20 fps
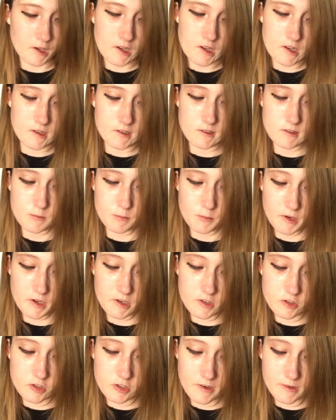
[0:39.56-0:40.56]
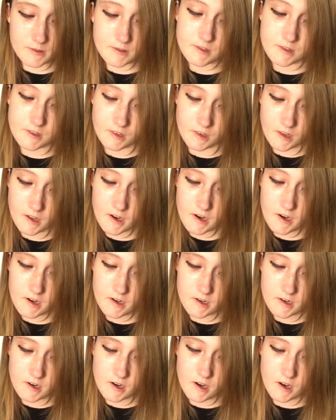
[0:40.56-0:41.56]
is Beach
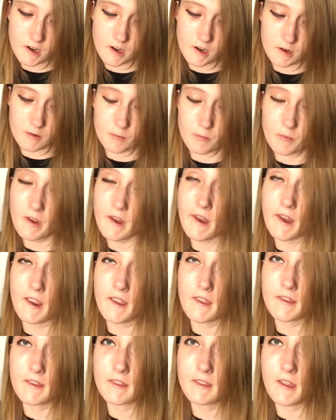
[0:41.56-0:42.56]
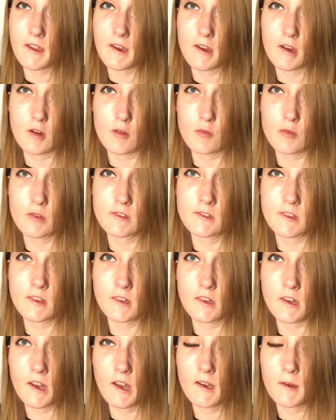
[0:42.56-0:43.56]
Slang um, and they
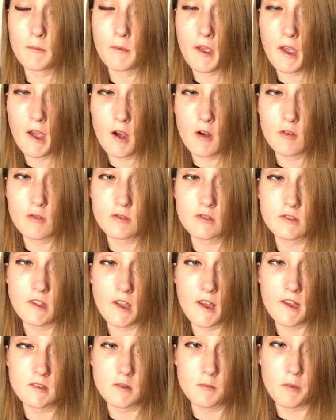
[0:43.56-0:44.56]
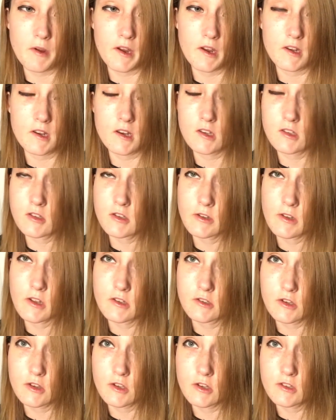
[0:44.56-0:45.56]
recently came out as a band in
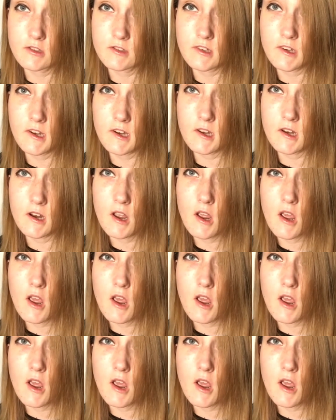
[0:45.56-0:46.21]
2013.